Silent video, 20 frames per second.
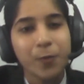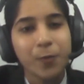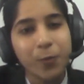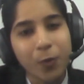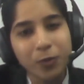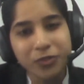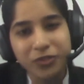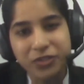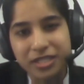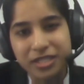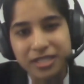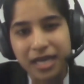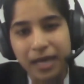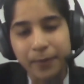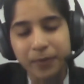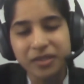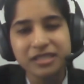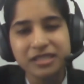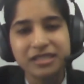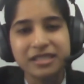
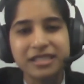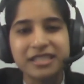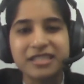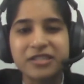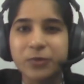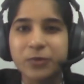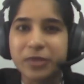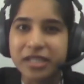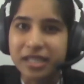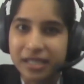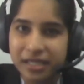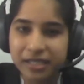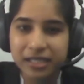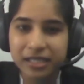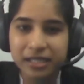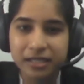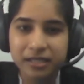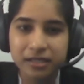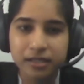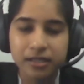Post-retirement, he
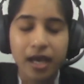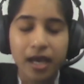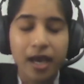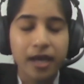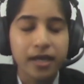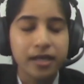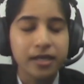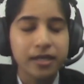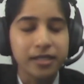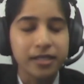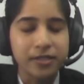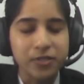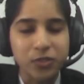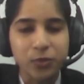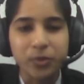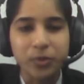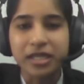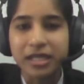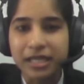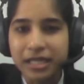is
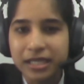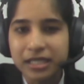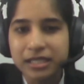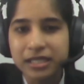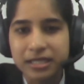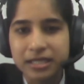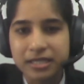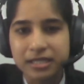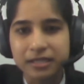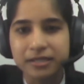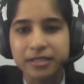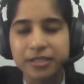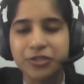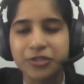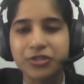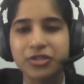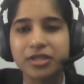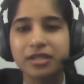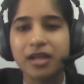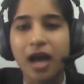doing legal
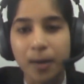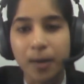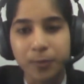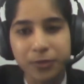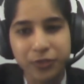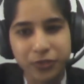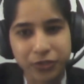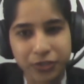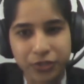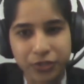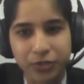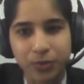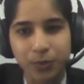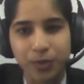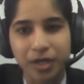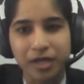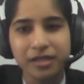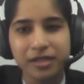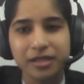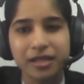consultation and arbitration
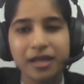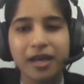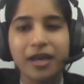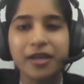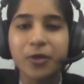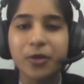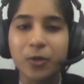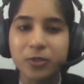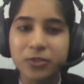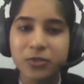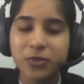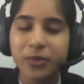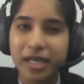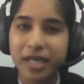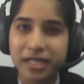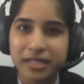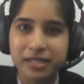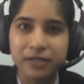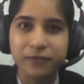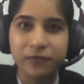work. He also
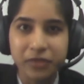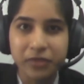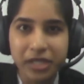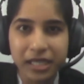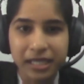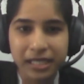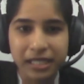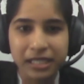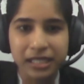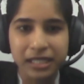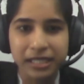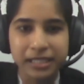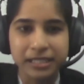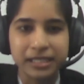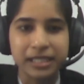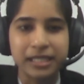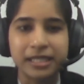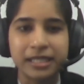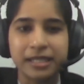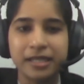heads a free legal aid
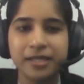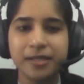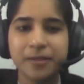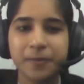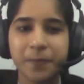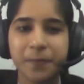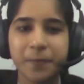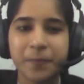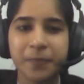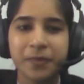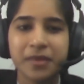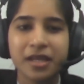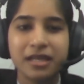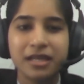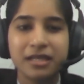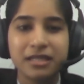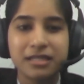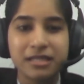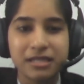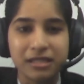clinic.
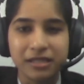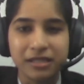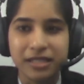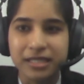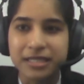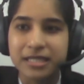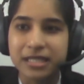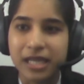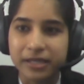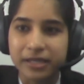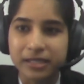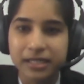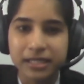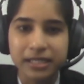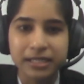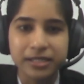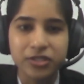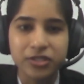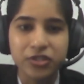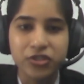Sir is
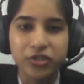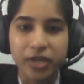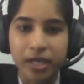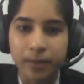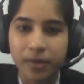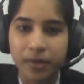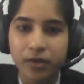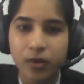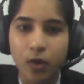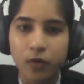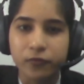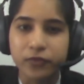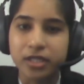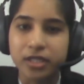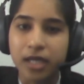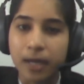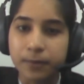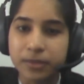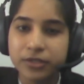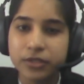currently the chairman of the
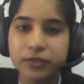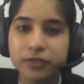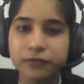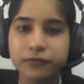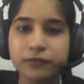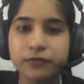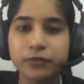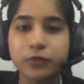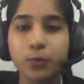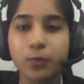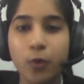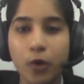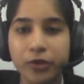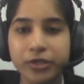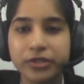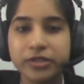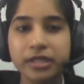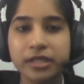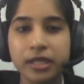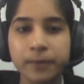Committee to
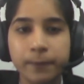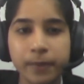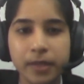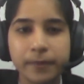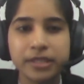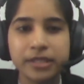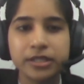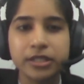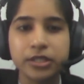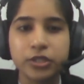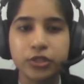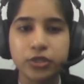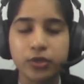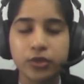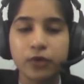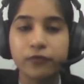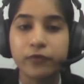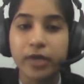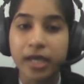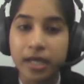Monitor Implementation
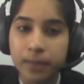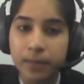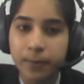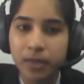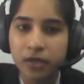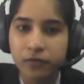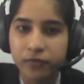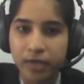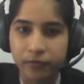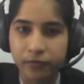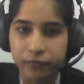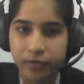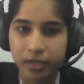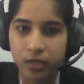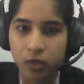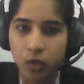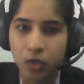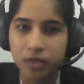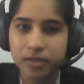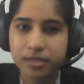of Animal Welfare
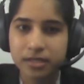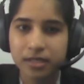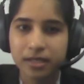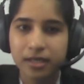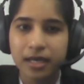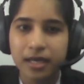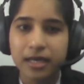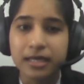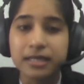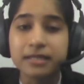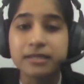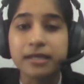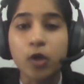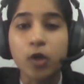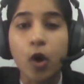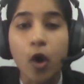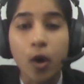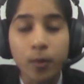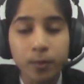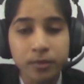Laws. He's
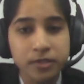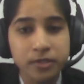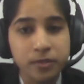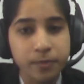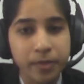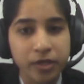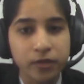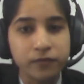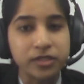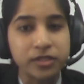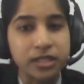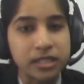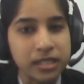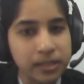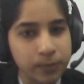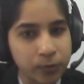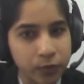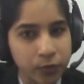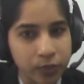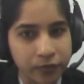an ombudsman of a
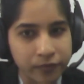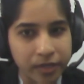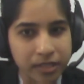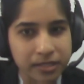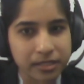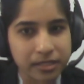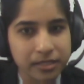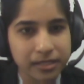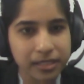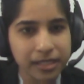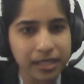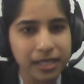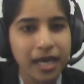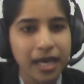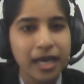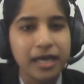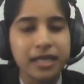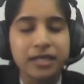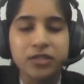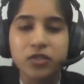deemed university.
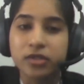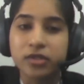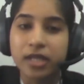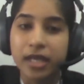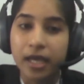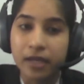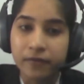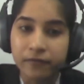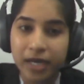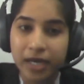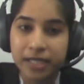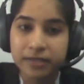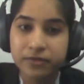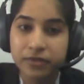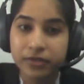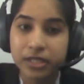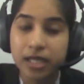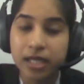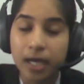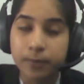He's on the
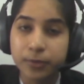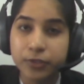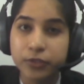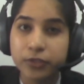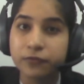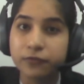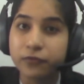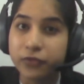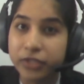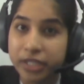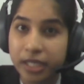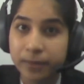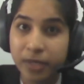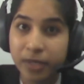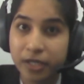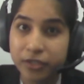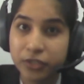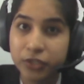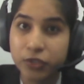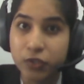advisory committee of DM
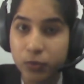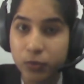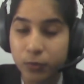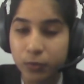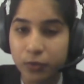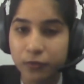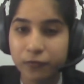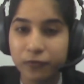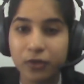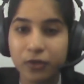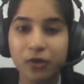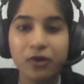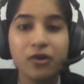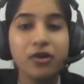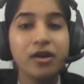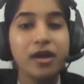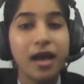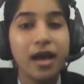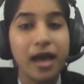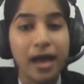Harish School of Law
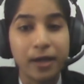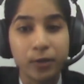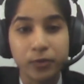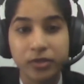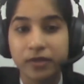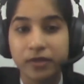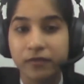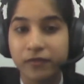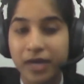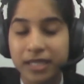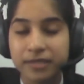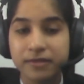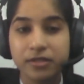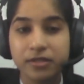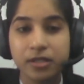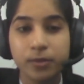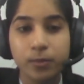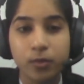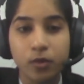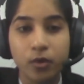and on the
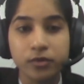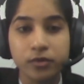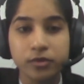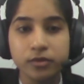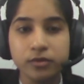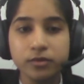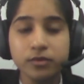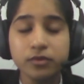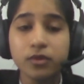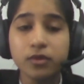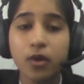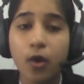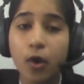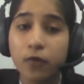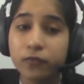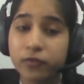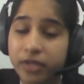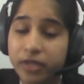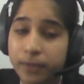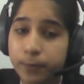advisory board
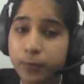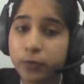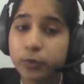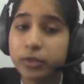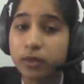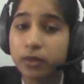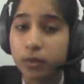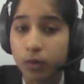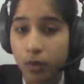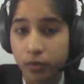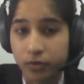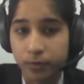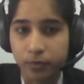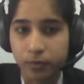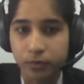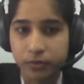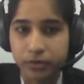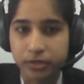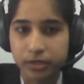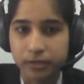of a reputed law
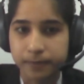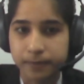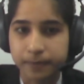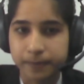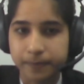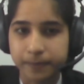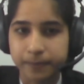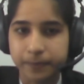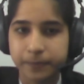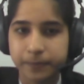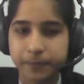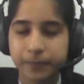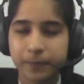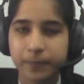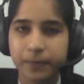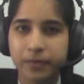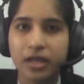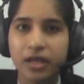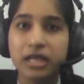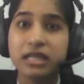reporter.
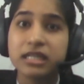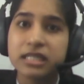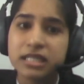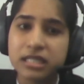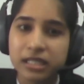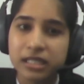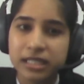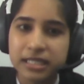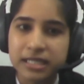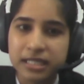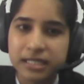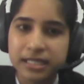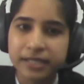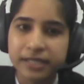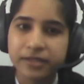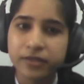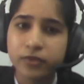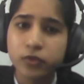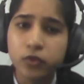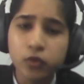Sir has
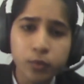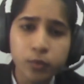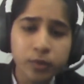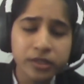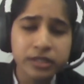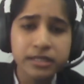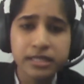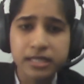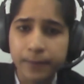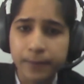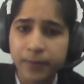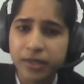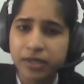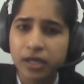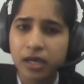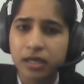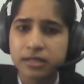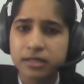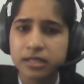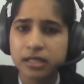attended numerous
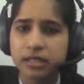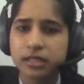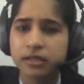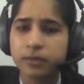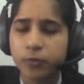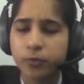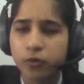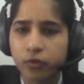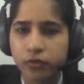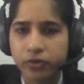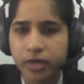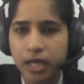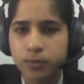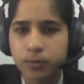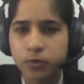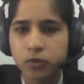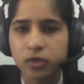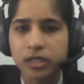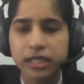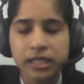seminars and
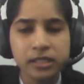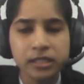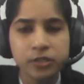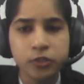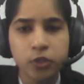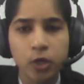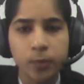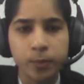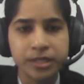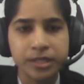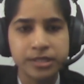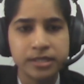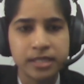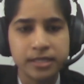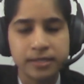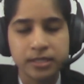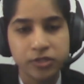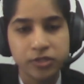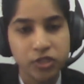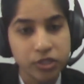programs on legal topics
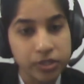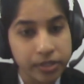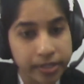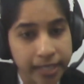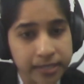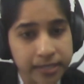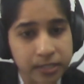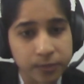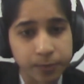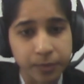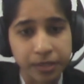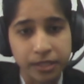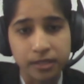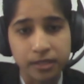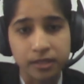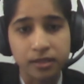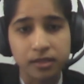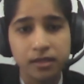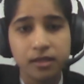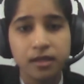as a guest
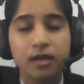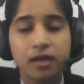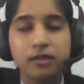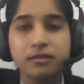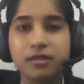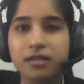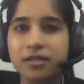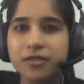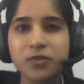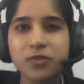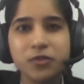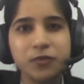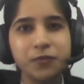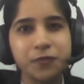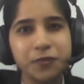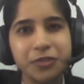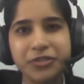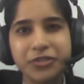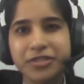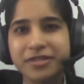speaker, the list of
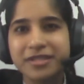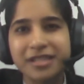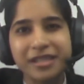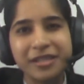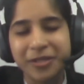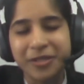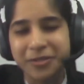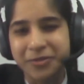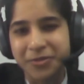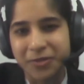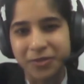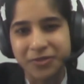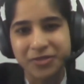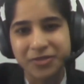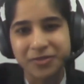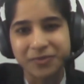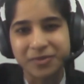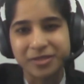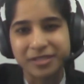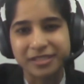which is
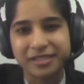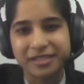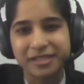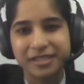inexhaustible.